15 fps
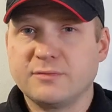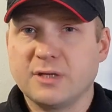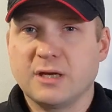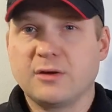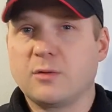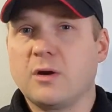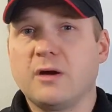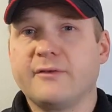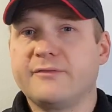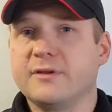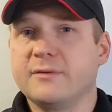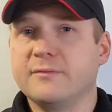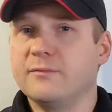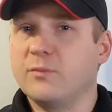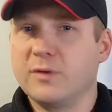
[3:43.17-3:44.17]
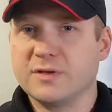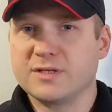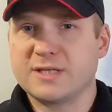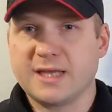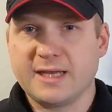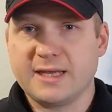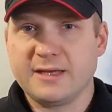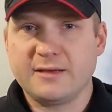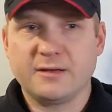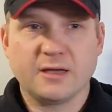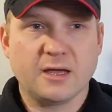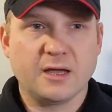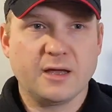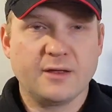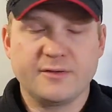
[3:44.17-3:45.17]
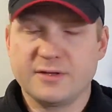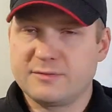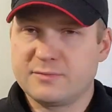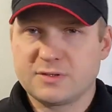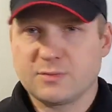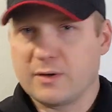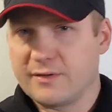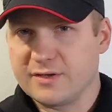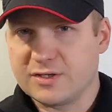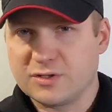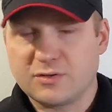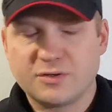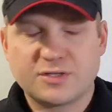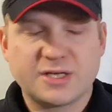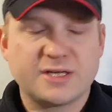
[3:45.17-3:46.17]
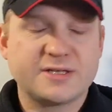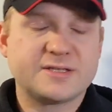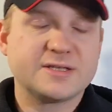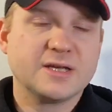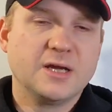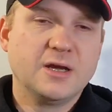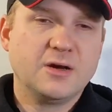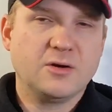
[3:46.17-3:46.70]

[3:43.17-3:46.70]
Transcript: You know, quite often we'll see one of the Georges,